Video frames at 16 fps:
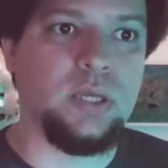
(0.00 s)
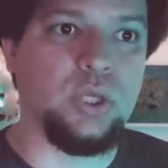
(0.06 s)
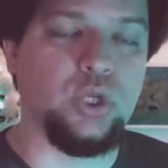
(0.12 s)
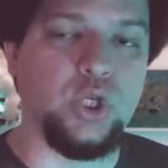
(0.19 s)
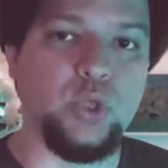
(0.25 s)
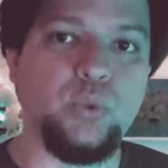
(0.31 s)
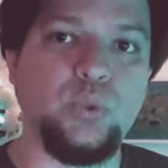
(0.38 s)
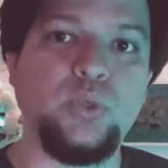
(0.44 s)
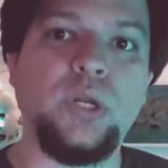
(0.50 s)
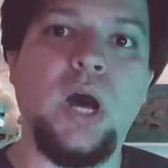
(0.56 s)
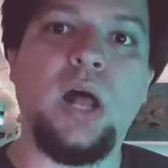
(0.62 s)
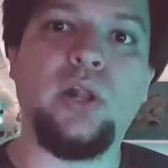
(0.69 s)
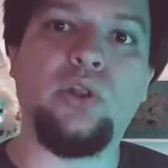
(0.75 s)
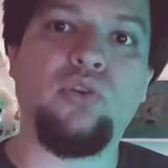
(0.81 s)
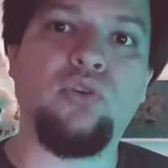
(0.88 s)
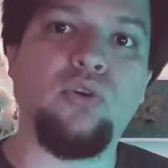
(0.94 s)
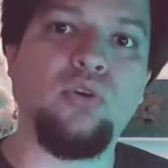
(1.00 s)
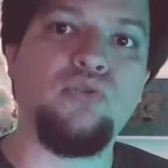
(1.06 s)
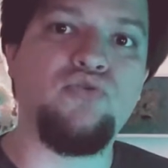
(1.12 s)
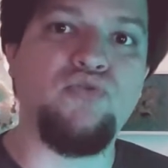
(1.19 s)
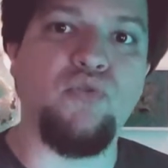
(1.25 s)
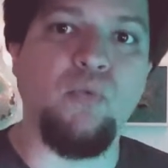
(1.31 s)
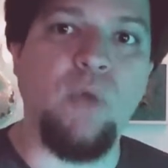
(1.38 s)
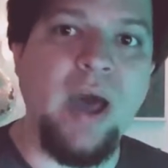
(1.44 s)
you do not
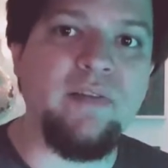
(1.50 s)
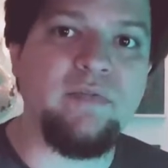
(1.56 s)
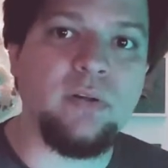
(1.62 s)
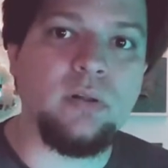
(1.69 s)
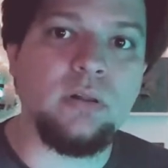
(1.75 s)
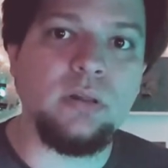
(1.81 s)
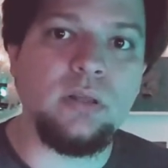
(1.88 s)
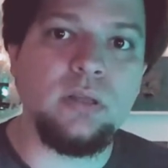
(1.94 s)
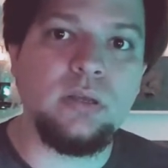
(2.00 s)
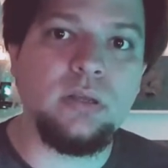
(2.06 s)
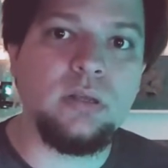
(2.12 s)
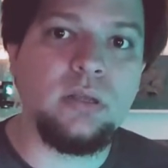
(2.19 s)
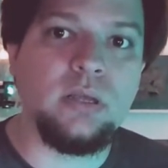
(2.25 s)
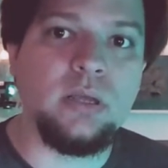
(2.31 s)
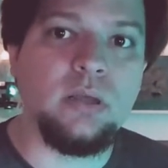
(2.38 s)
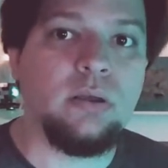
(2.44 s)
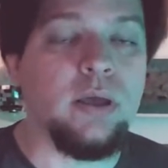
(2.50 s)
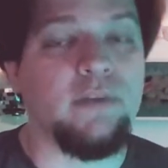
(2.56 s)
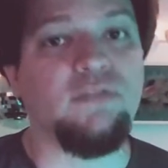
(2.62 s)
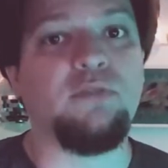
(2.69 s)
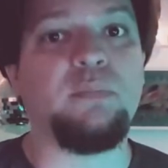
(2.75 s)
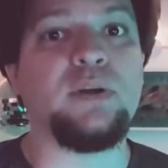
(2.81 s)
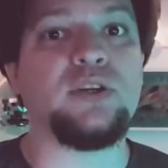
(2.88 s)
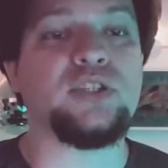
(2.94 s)
travel,
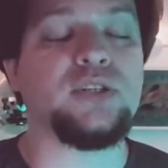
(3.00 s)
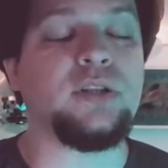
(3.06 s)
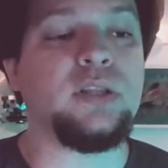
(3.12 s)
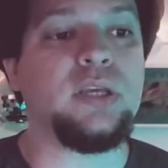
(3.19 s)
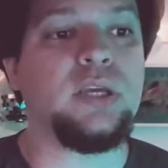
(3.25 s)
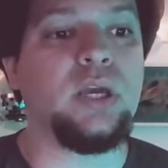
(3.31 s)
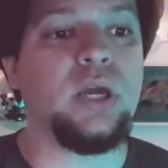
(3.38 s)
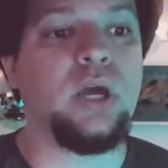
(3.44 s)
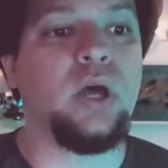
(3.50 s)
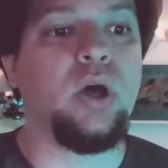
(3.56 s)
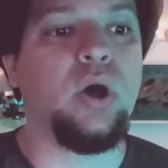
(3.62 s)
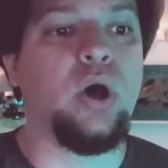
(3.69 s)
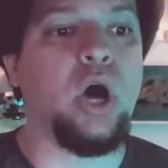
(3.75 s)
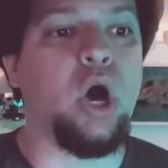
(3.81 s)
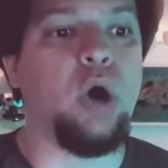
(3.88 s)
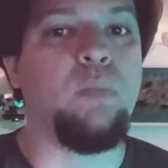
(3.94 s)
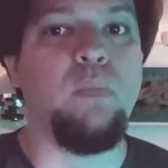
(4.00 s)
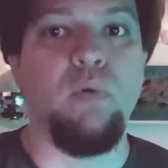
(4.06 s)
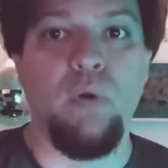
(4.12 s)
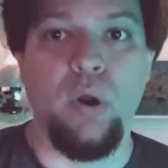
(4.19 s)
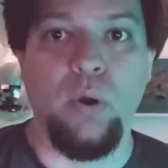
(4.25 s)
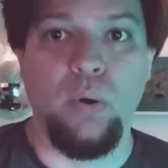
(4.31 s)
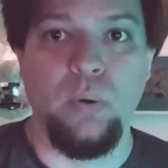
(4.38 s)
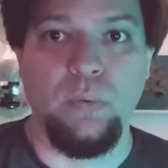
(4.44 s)
especially
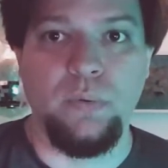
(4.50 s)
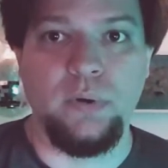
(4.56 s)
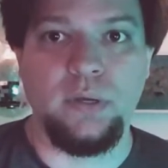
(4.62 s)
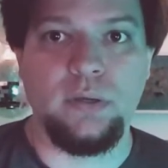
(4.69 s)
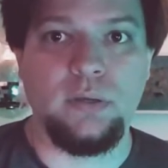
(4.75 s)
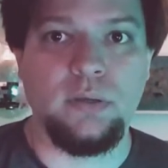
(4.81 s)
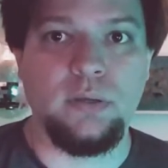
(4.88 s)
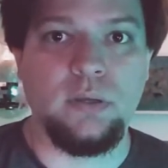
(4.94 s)
abroad.